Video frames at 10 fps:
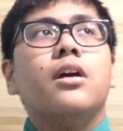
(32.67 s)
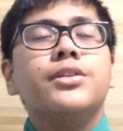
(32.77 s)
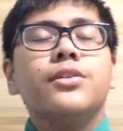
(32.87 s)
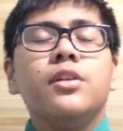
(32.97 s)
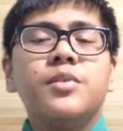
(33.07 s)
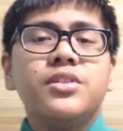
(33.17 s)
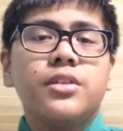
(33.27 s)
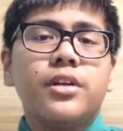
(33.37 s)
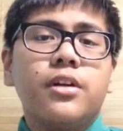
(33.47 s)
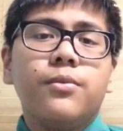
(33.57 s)
So let me
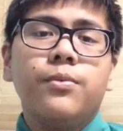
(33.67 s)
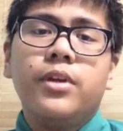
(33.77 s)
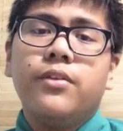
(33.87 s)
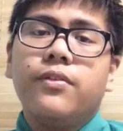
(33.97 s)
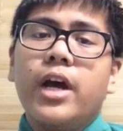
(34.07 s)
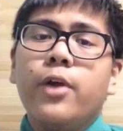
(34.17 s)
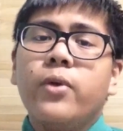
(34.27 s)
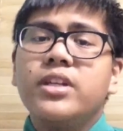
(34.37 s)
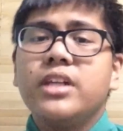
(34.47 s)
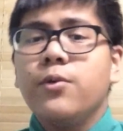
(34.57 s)
start off with
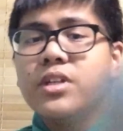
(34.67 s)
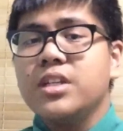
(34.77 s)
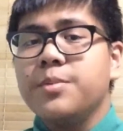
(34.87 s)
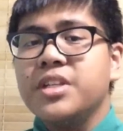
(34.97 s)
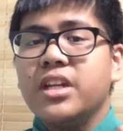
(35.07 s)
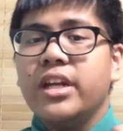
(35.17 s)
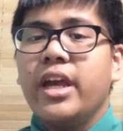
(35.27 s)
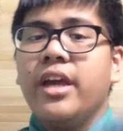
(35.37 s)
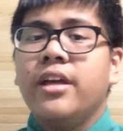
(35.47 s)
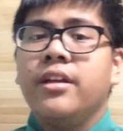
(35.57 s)
iOS. iOS is basically
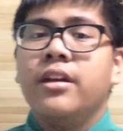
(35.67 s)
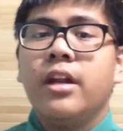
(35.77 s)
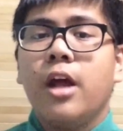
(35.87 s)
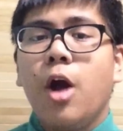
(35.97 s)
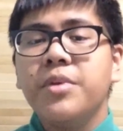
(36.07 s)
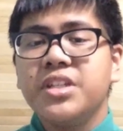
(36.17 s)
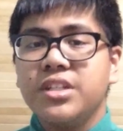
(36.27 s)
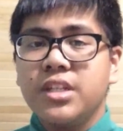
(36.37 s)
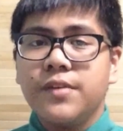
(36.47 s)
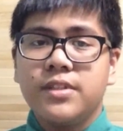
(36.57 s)
an operating
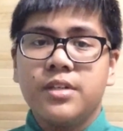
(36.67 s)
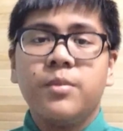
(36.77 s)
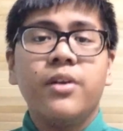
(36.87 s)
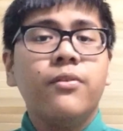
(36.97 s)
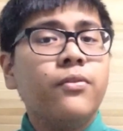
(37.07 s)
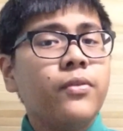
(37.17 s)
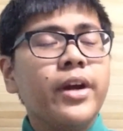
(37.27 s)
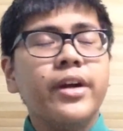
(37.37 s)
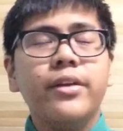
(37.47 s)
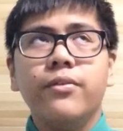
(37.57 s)
system, a
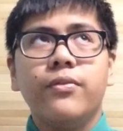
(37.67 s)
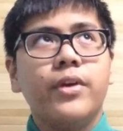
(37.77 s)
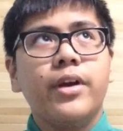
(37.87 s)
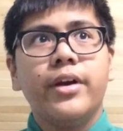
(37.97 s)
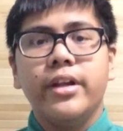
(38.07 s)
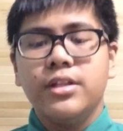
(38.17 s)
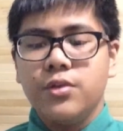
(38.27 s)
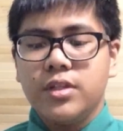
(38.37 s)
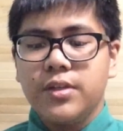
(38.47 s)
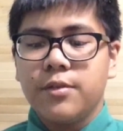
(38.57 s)
very, very
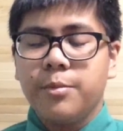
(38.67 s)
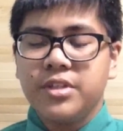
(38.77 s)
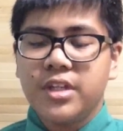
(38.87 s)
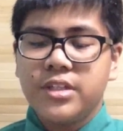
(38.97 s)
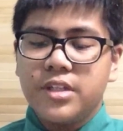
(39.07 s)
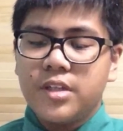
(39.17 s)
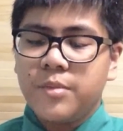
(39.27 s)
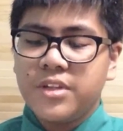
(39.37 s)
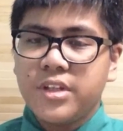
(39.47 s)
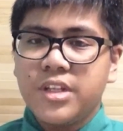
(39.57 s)
intuitive operating system
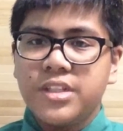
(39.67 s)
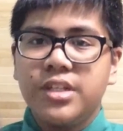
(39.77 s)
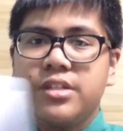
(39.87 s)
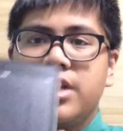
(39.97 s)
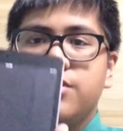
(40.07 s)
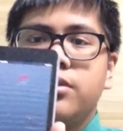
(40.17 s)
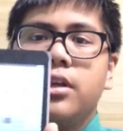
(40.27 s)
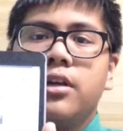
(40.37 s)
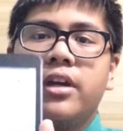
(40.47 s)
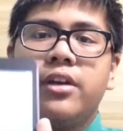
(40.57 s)
as you can see. Select
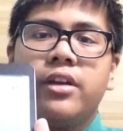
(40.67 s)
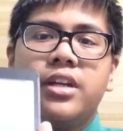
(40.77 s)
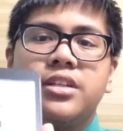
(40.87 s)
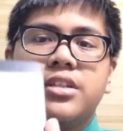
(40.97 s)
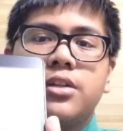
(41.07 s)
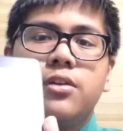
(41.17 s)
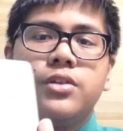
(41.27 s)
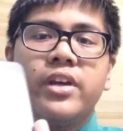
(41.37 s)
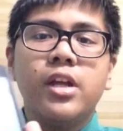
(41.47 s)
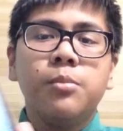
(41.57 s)
unlock and you can just go
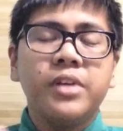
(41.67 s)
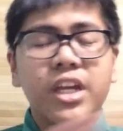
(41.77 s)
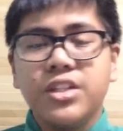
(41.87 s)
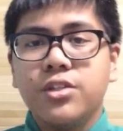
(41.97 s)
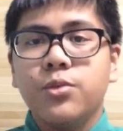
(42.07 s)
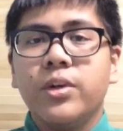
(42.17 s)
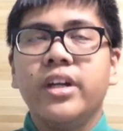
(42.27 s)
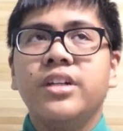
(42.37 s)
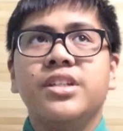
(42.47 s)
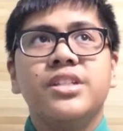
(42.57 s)
to any applications you want
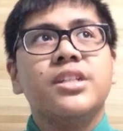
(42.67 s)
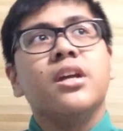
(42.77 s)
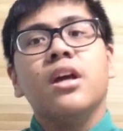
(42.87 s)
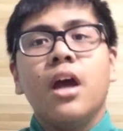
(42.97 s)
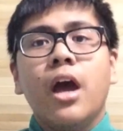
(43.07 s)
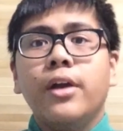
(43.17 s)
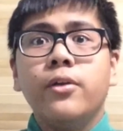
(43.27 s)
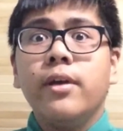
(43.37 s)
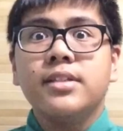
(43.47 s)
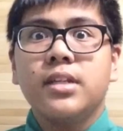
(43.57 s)
and just
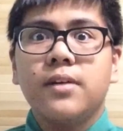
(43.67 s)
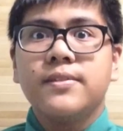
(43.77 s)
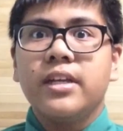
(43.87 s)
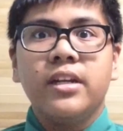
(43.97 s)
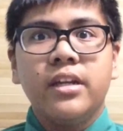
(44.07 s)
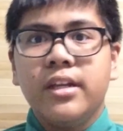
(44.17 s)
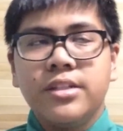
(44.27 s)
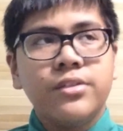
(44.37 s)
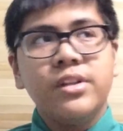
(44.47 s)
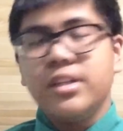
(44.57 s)
do your stuff and
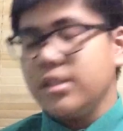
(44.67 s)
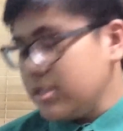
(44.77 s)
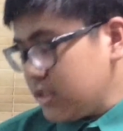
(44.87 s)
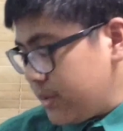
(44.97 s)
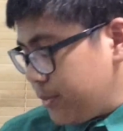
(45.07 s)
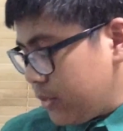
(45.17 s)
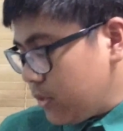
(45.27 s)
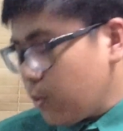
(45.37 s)
it's really simple.